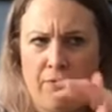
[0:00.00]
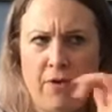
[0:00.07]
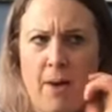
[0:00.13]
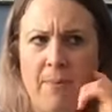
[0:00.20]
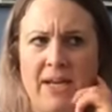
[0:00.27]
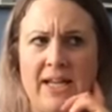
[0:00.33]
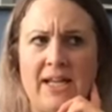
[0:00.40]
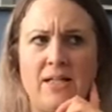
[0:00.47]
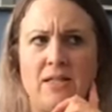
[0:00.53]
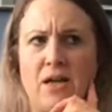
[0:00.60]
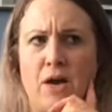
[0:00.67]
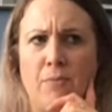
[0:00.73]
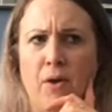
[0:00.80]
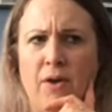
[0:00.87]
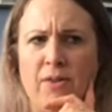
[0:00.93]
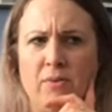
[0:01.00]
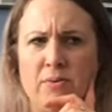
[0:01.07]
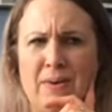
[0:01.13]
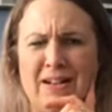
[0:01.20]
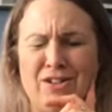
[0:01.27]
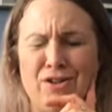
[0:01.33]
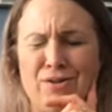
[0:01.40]
couple of years ago. I think it was
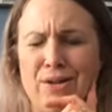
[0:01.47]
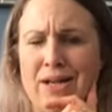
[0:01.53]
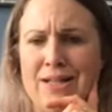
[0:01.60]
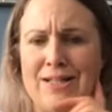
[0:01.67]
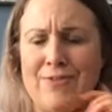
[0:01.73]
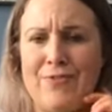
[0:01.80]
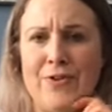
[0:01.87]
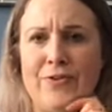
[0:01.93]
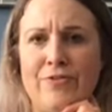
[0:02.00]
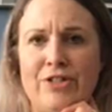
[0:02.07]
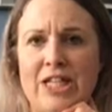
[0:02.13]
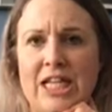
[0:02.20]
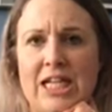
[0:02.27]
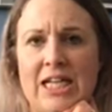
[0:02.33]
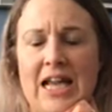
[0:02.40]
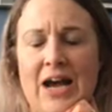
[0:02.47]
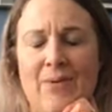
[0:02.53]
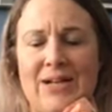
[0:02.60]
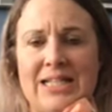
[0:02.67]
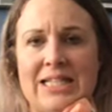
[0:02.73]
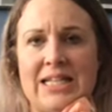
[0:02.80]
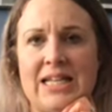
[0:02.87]
about 2015
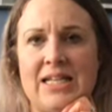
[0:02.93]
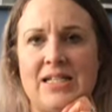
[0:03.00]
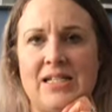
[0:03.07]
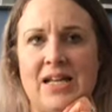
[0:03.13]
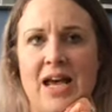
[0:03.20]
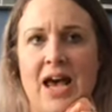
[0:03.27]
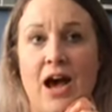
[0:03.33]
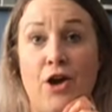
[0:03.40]
now I did it,